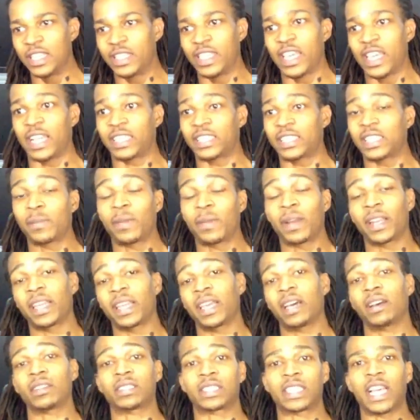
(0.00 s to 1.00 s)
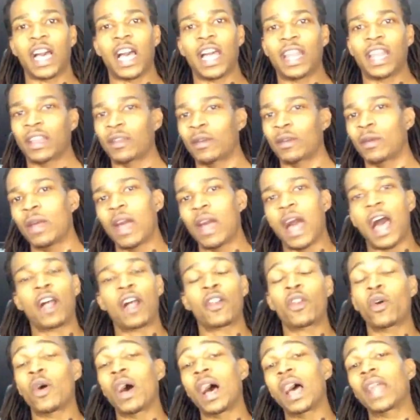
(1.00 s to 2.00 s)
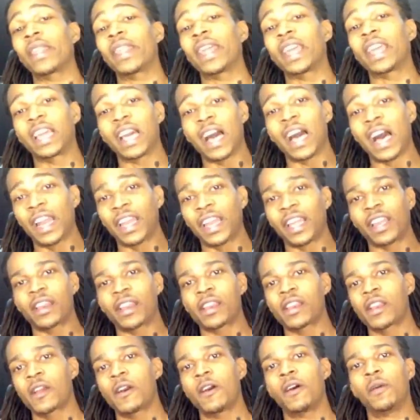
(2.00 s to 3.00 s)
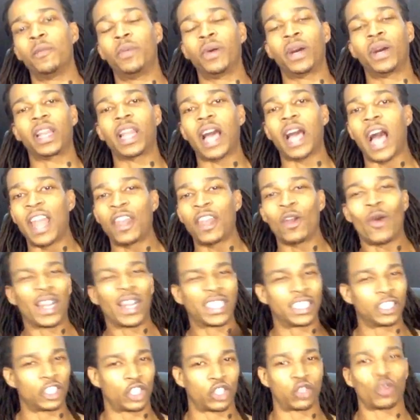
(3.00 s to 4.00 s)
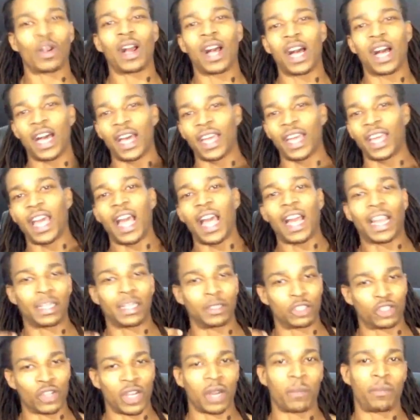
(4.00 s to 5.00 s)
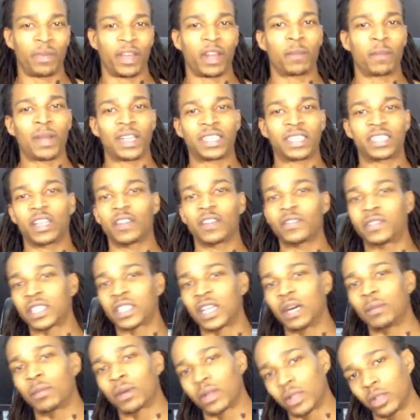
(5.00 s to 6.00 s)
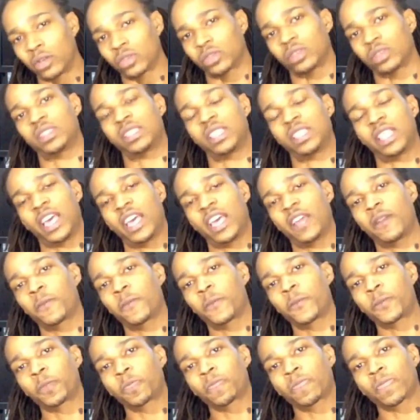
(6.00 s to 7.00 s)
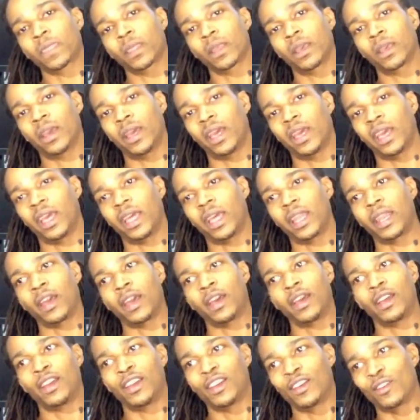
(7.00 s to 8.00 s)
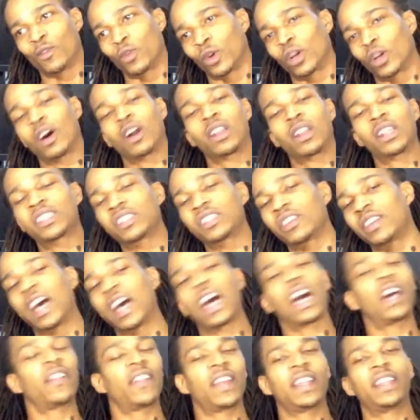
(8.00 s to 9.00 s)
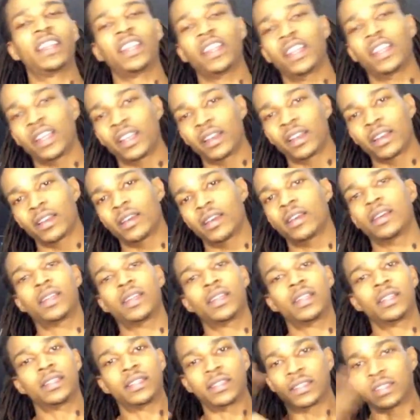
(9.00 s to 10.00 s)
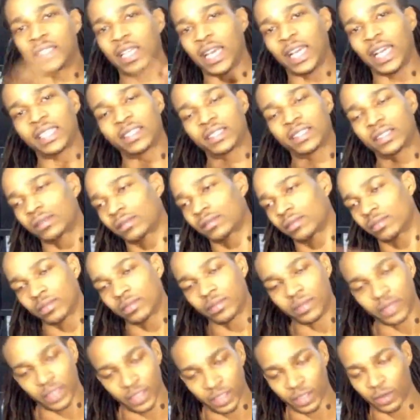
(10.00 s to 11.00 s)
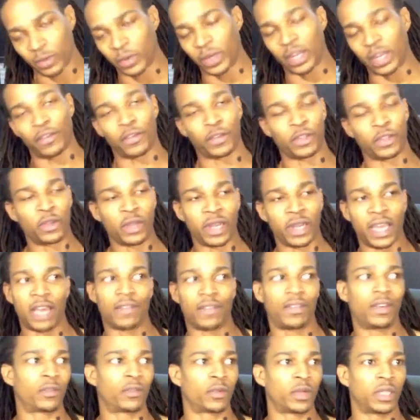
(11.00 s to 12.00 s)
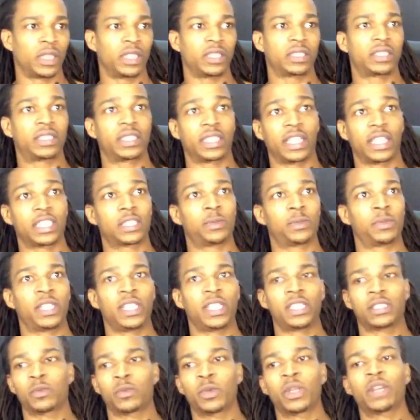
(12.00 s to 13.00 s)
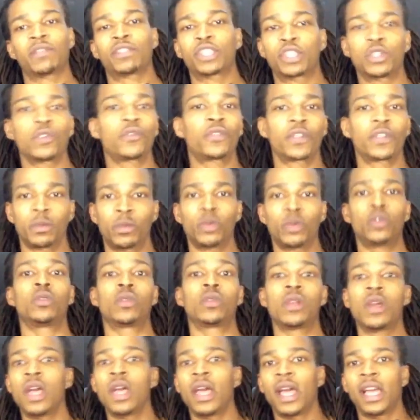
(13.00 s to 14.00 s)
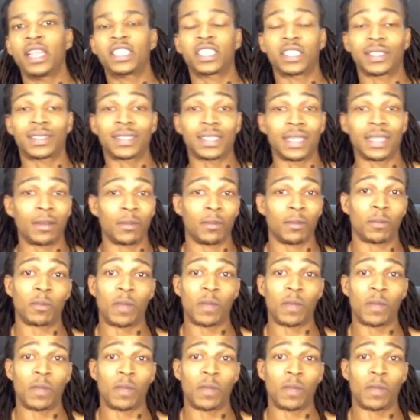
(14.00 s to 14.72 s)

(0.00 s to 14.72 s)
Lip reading: that somebody else got. I don't know how they got it, but I know I can try to better myself to come closer to that. And regardless on how they did it, that's, you know, whatever. You can have unrealistic expectations, whatever, shoot for the moon and just